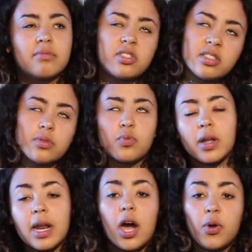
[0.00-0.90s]
just
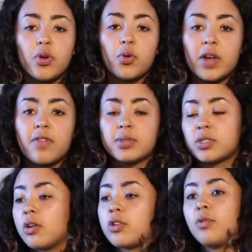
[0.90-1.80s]
1 hour away from
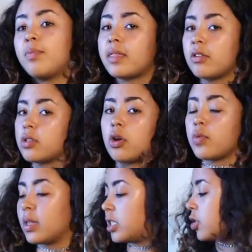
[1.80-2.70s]
Stockholm, but there's not
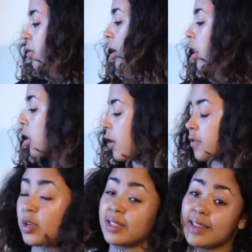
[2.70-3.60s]
really a lot
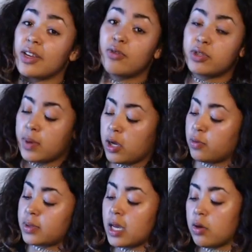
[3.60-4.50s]
of trains that go to my
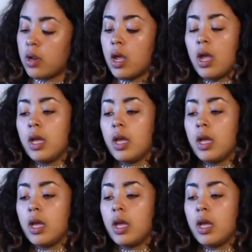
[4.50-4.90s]
hometown.